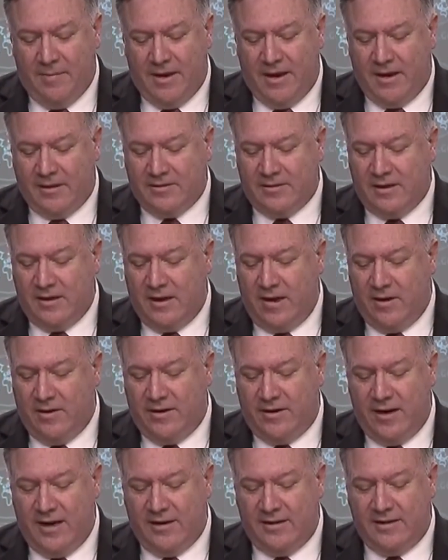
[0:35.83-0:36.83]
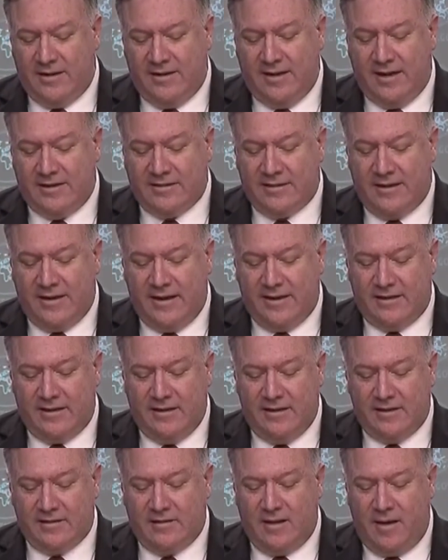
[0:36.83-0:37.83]
I am announcing our intent to
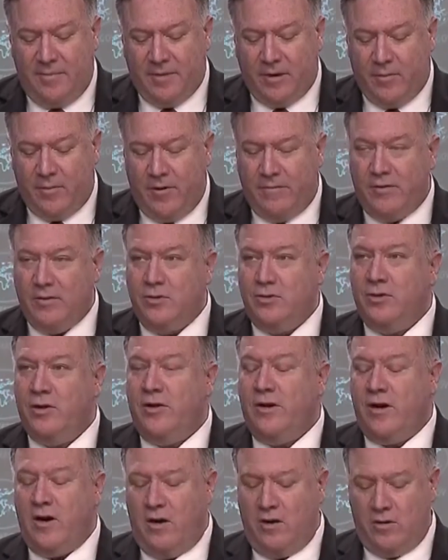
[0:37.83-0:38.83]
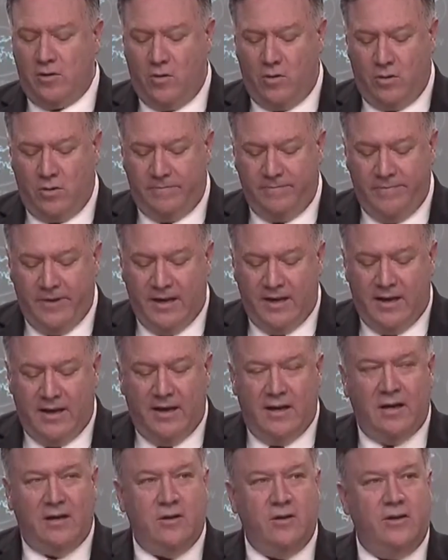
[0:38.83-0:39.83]
designate the Islamic Revolutionary Guard Corps,
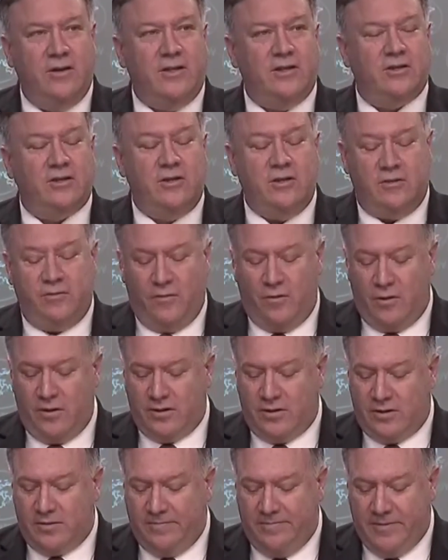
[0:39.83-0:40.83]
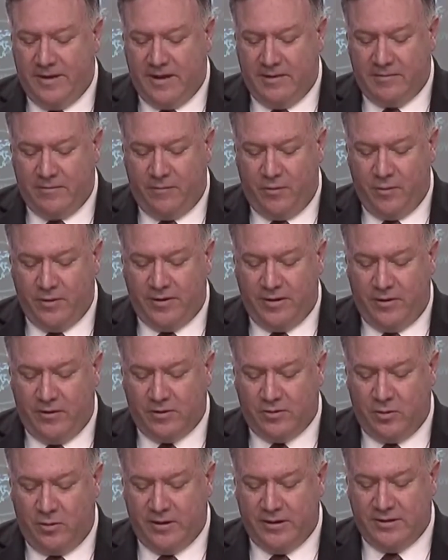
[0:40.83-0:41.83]
including its Quds Force, as a
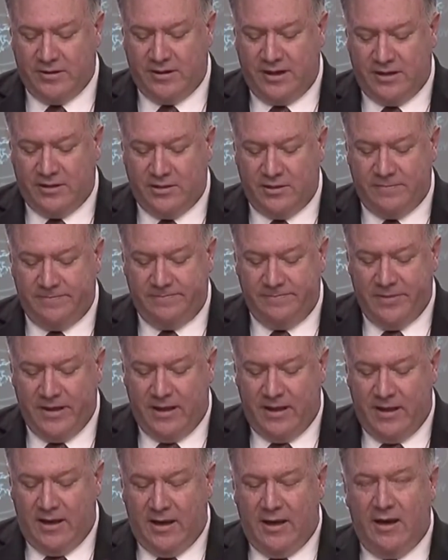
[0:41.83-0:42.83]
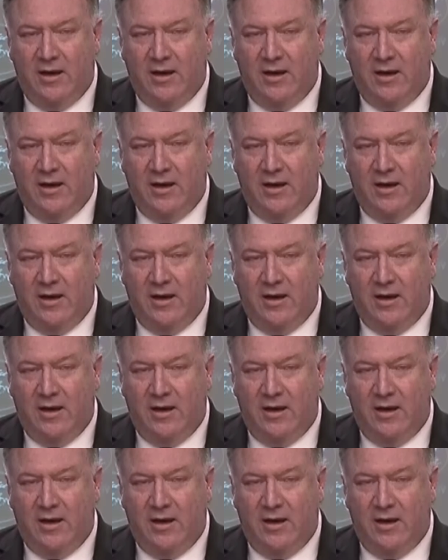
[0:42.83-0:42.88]
foreign terrorist organization